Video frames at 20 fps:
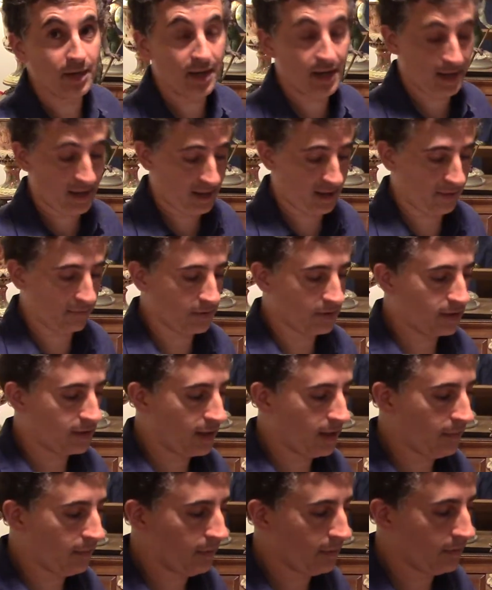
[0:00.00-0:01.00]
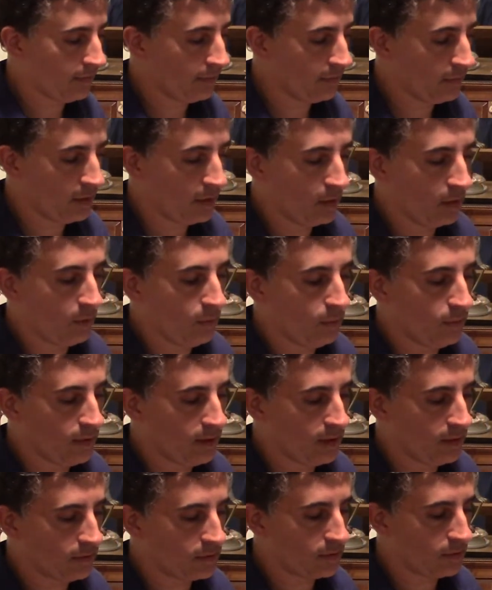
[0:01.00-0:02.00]
a half step, we
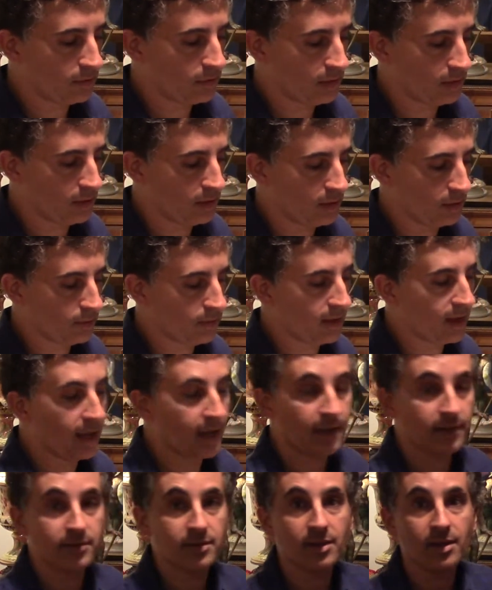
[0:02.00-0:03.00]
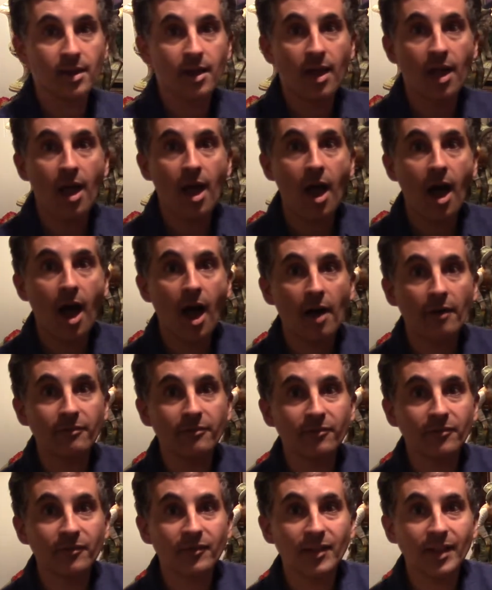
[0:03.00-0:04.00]
have something known as a
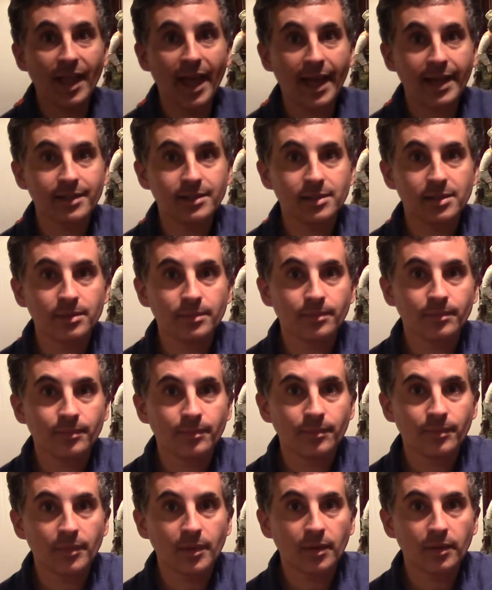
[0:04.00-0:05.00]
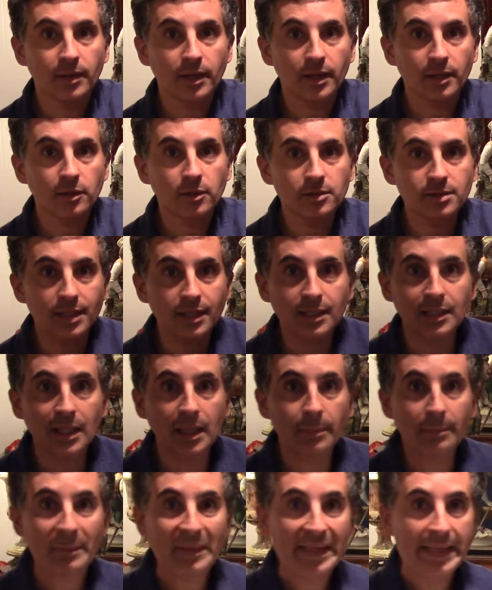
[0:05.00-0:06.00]
flat. Okay, it looks like a little
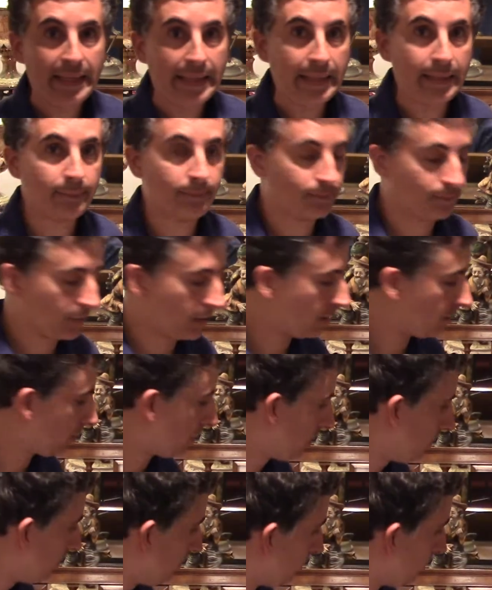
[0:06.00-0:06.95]
B, all right?